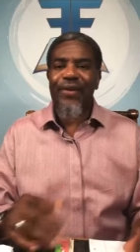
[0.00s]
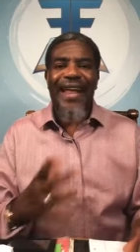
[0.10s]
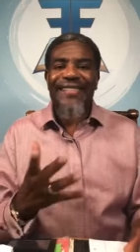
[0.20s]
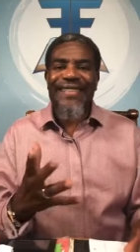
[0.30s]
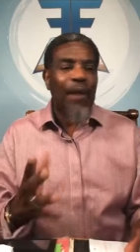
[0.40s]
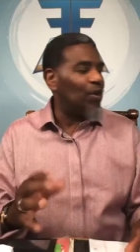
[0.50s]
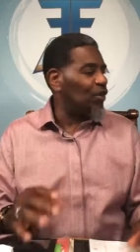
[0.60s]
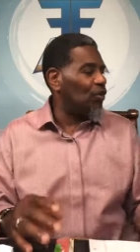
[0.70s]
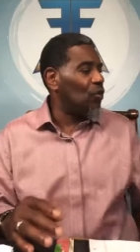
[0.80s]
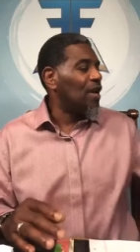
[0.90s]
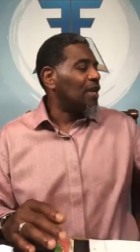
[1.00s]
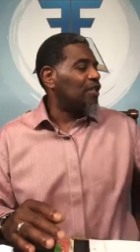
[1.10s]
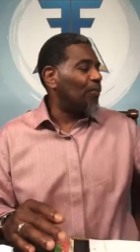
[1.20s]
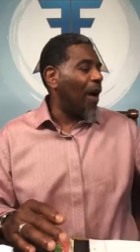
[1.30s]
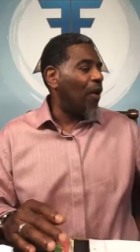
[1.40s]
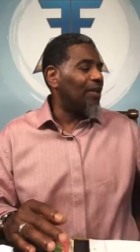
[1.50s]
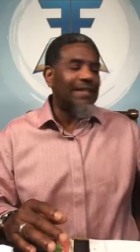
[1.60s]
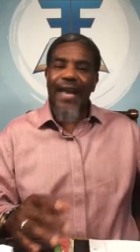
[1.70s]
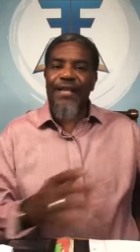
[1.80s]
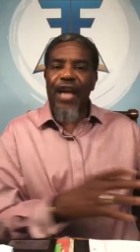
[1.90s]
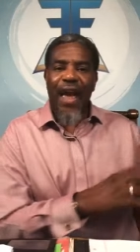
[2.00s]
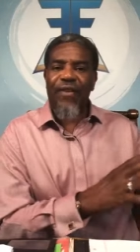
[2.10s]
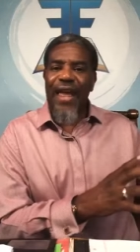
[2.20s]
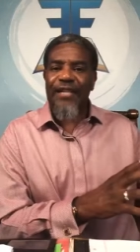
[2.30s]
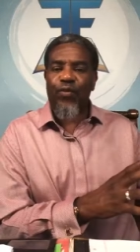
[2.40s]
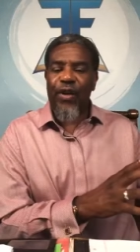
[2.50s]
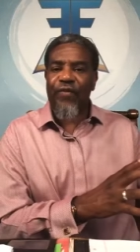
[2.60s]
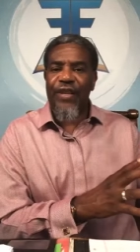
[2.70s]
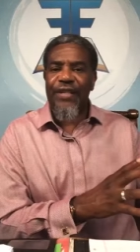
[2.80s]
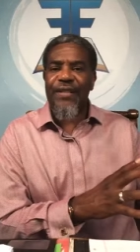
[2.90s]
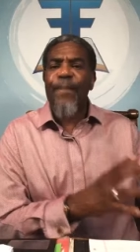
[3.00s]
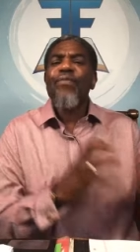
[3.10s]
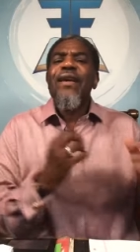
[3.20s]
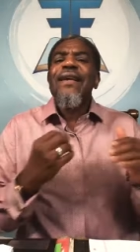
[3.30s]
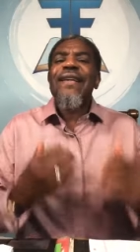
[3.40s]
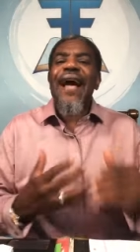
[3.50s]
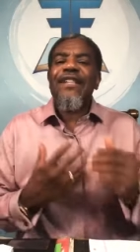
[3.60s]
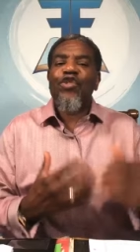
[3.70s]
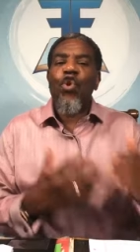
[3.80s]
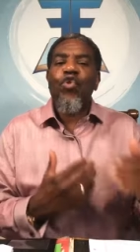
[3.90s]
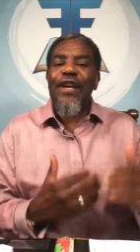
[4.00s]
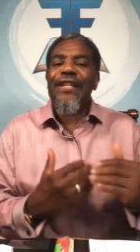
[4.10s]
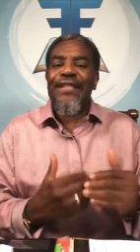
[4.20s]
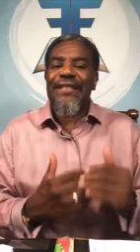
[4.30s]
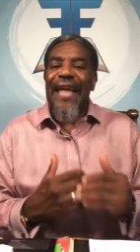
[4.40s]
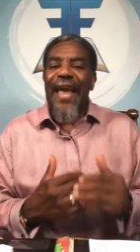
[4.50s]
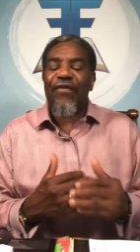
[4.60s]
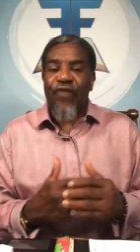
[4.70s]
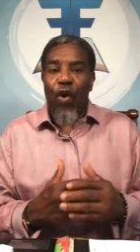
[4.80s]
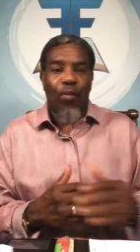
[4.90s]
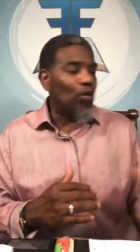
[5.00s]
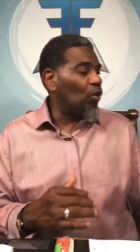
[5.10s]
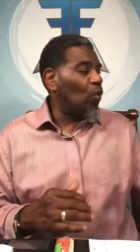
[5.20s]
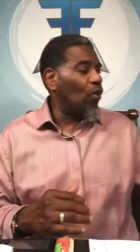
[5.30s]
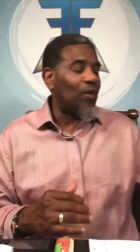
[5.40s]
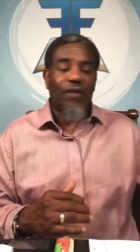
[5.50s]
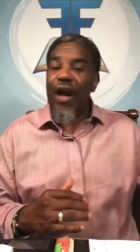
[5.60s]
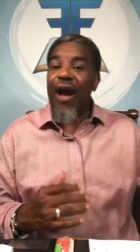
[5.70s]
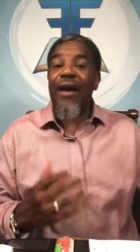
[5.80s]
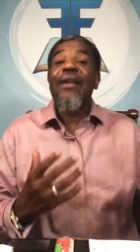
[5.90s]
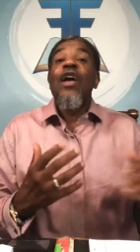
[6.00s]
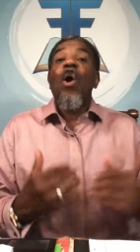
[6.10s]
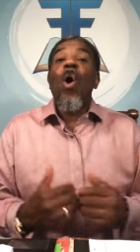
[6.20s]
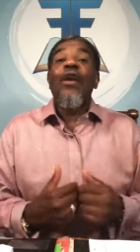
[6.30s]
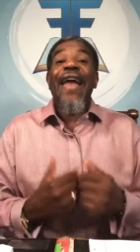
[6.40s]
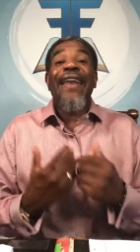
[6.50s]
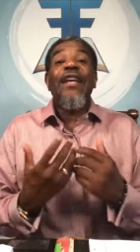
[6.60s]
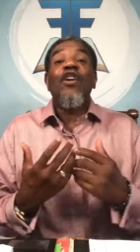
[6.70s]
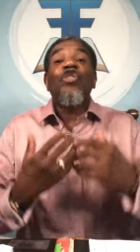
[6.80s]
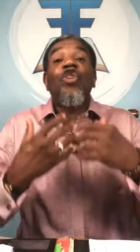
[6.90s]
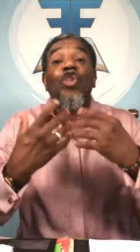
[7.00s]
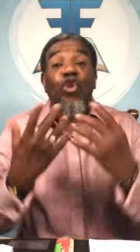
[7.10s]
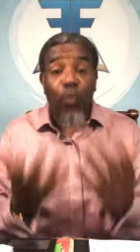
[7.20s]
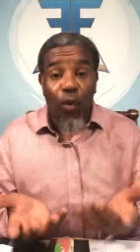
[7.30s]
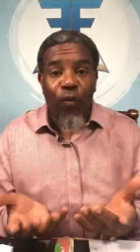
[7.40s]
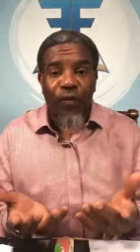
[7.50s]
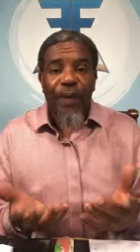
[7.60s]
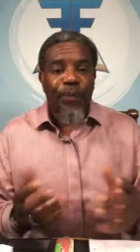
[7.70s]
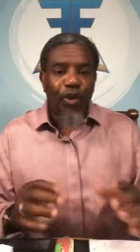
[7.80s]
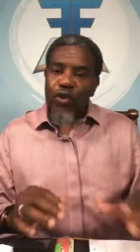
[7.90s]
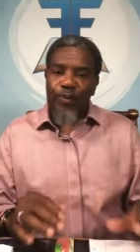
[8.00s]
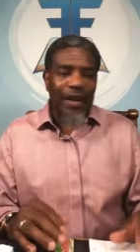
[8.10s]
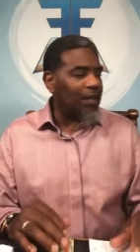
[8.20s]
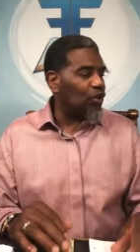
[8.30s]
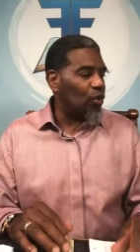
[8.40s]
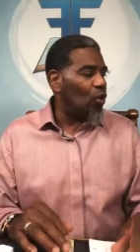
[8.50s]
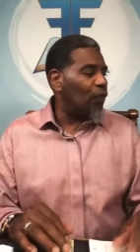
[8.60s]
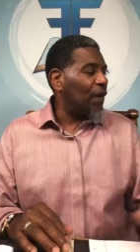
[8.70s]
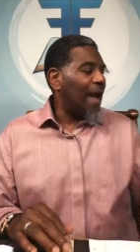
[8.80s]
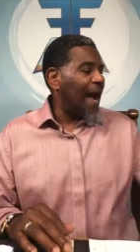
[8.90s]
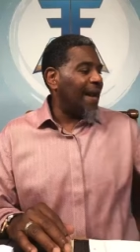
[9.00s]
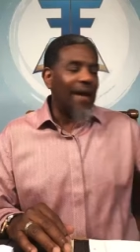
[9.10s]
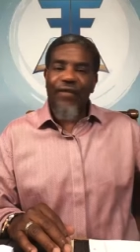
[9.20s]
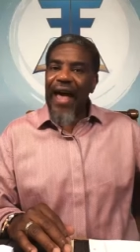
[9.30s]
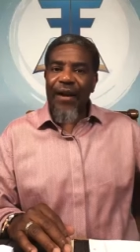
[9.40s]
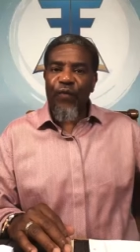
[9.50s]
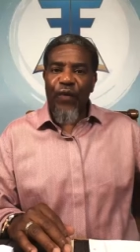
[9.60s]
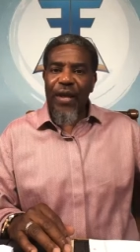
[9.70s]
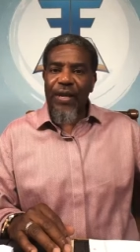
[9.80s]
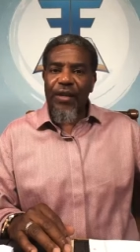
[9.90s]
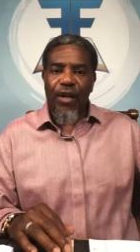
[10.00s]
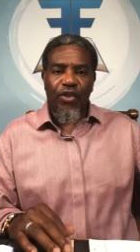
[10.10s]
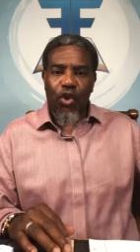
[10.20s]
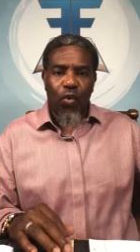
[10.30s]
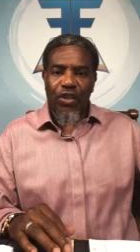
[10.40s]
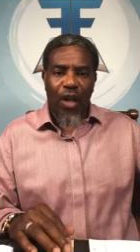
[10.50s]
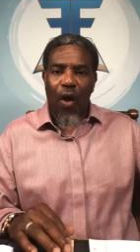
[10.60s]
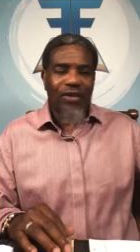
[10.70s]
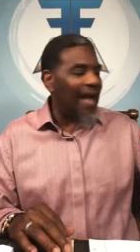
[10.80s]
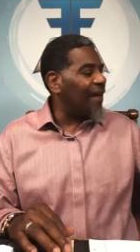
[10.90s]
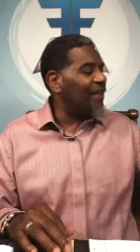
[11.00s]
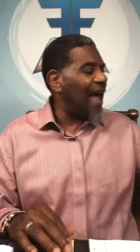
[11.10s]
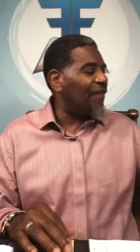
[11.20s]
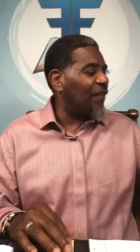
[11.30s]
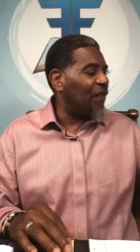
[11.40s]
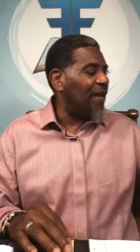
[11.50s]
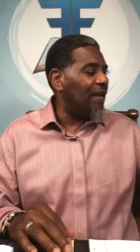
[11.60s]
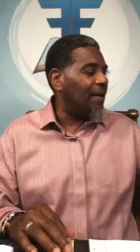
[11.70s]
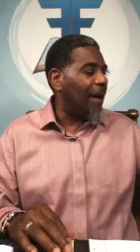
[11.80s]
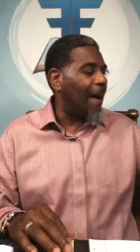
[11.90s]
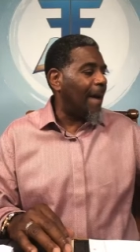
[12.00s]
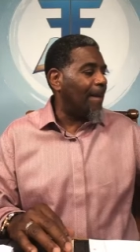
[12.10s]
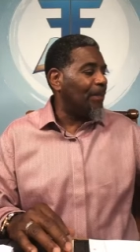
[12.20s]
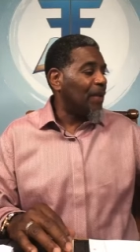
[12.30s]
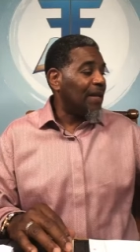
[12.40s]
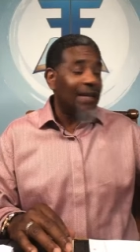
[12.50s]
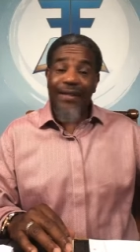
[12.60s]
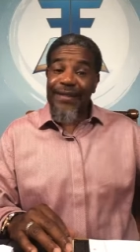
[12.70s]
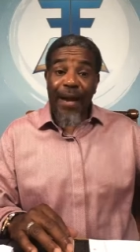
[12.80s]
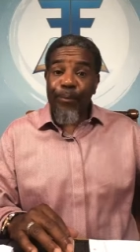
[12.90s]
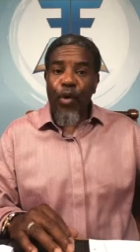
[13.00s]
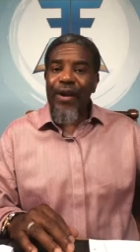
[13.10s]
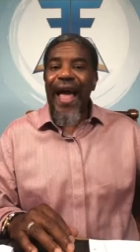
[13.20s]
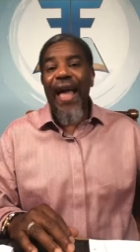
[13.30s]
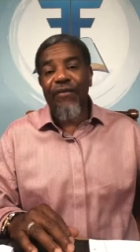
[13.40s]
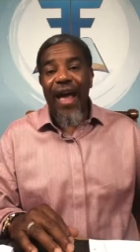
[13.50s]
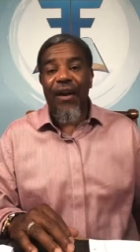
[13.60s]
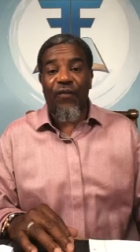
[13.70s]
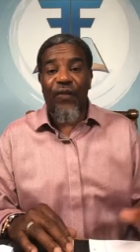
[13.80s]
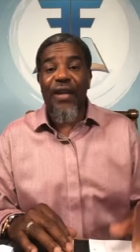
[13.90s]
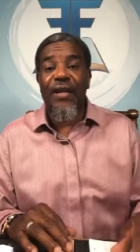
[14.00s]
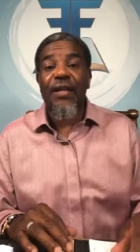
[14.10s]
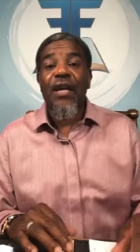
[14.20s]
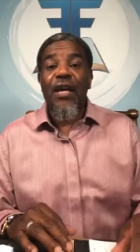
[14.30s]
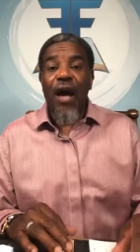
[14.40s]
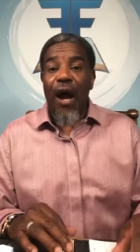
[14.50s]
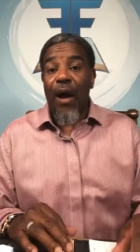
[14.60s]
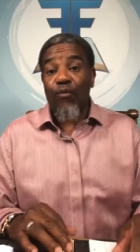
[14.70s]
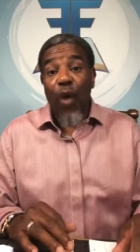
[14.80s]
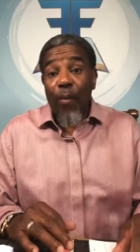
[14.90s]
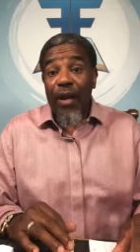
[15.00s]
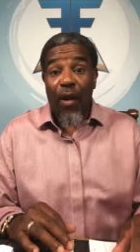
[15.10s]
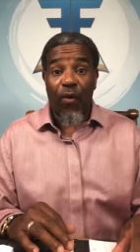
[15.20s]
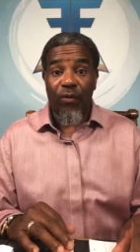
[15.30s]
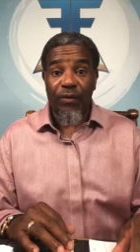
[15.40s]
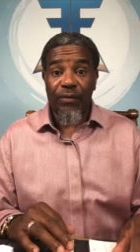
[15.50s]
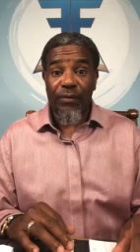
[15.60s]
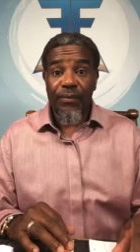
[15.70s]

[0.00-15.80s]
So that's not what you do. So Paul is saying to every last one of these, guys, you need to stand firm on the word of God, and that is the truth. You speak the truth. I have not offended the Jewish laws. I have not offended the temple, and I have not offended Roman law.